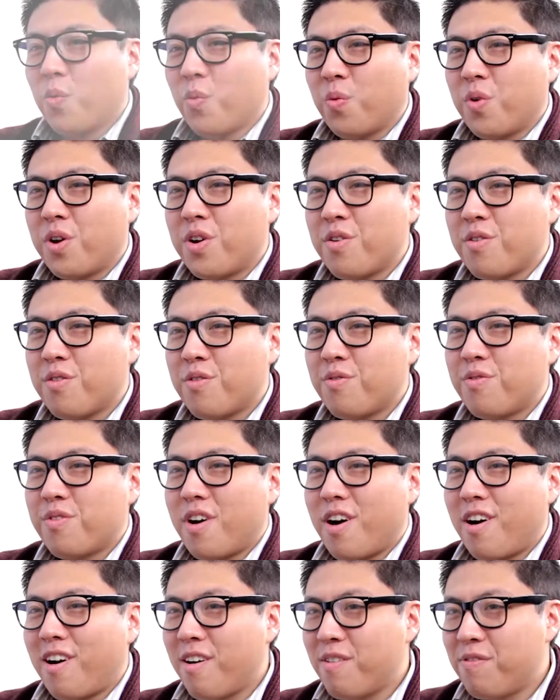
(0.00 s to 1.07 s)
One of
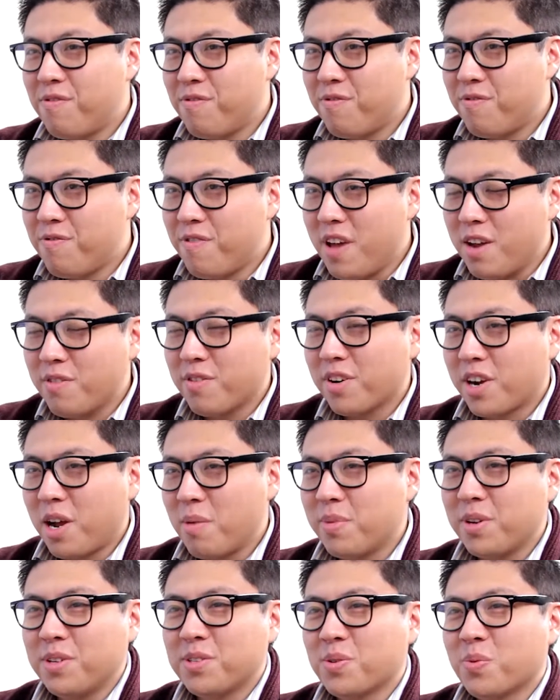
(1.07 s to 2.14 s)
our favorite
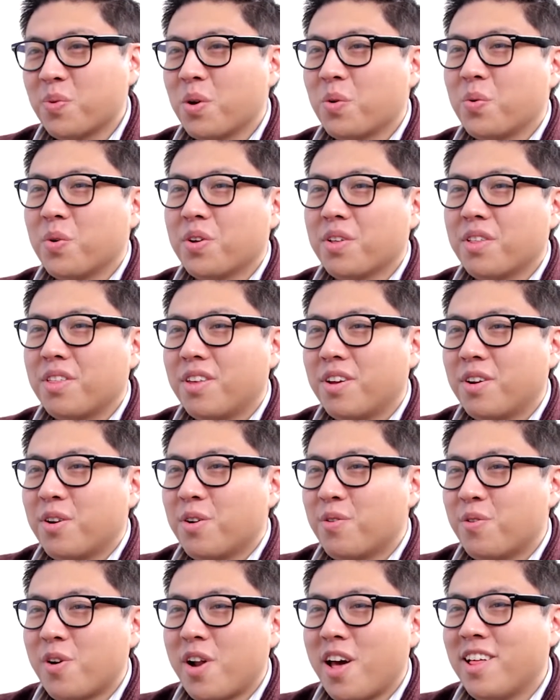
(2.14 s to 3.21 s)
companies to work with here
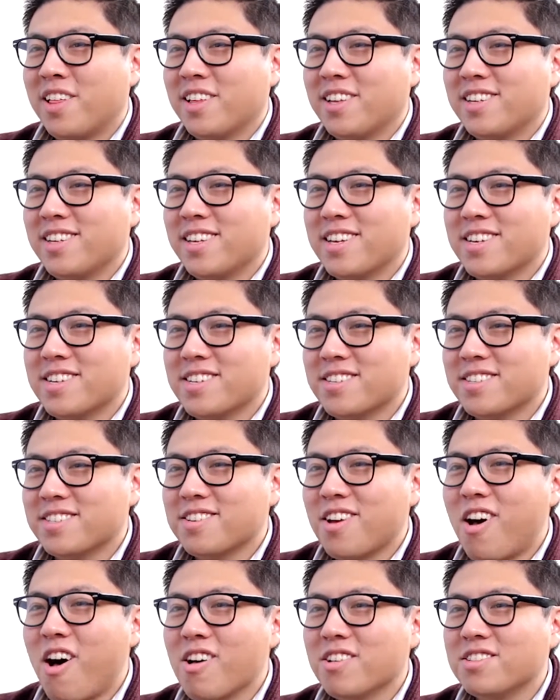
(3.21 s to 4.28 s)
in Rhode Island is
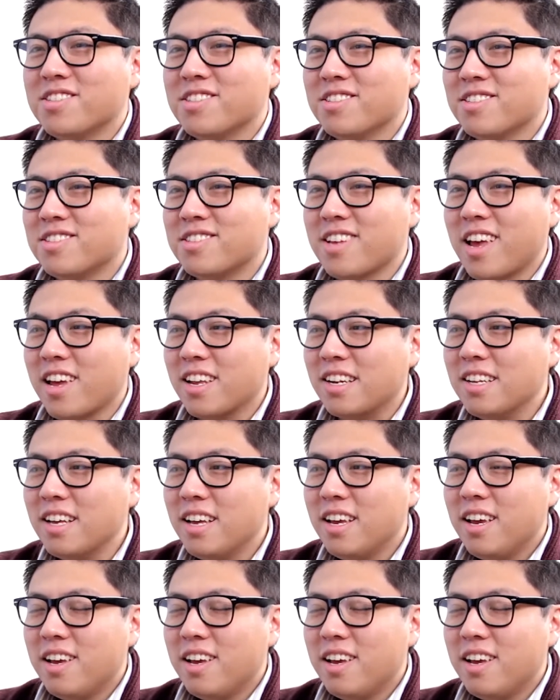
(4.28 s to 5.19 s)
Holliston Sand.